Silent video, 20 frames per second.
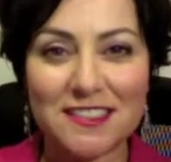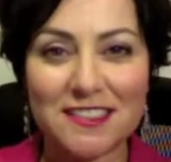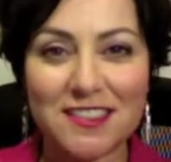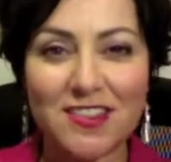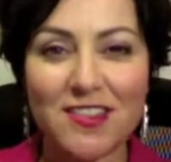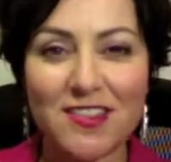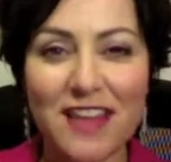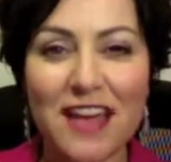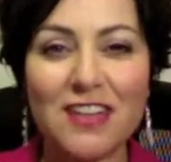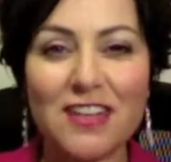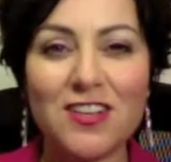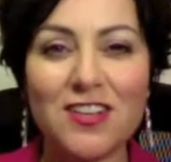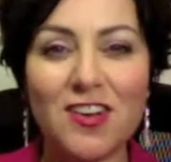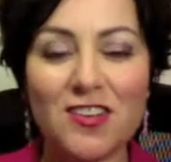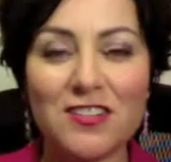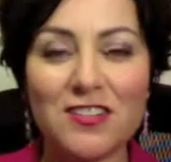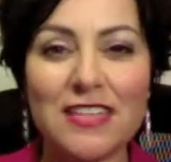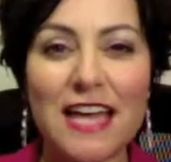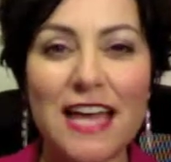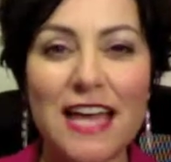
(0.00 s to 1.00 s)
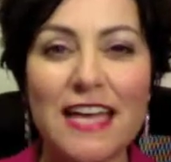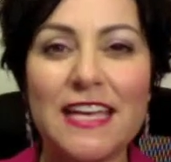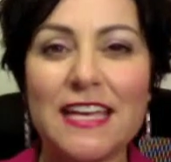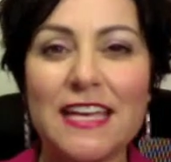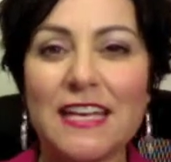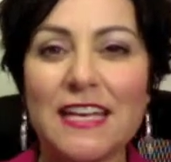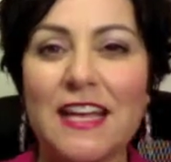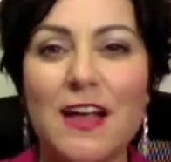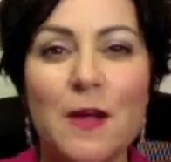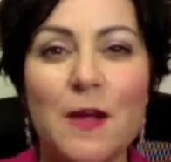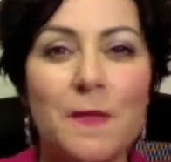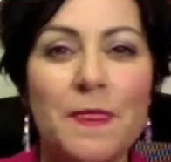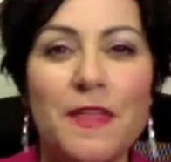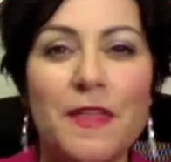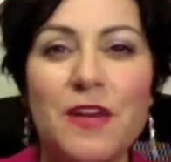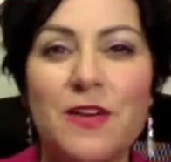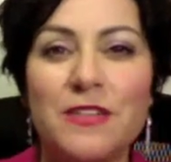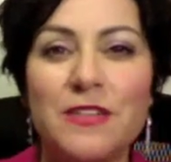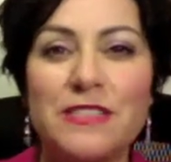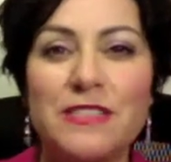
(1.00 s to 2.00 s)
You know that know, like, and,
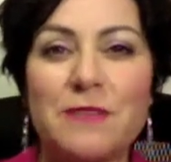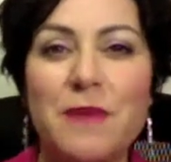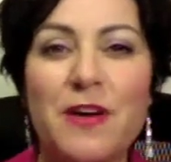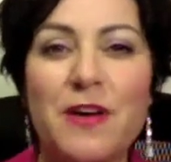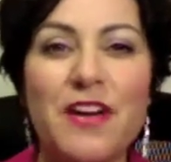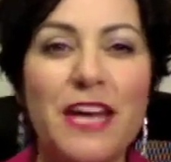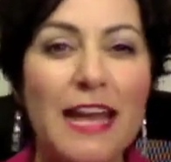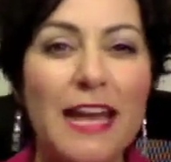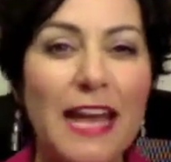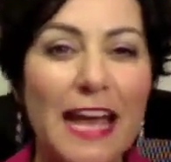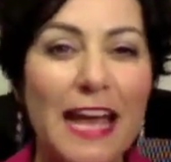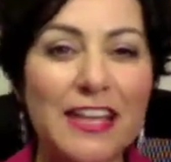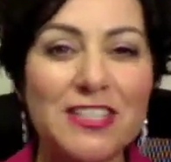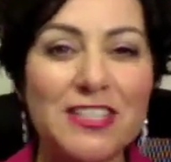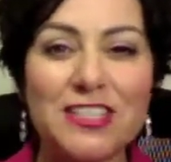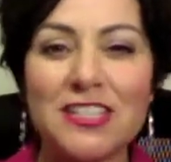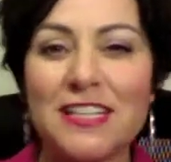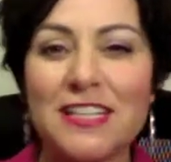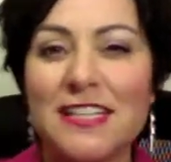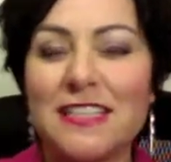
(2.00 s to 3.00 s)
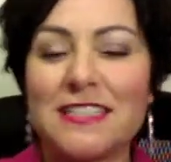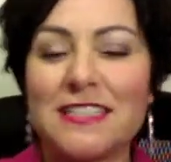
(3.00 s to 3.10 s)
it's about connection.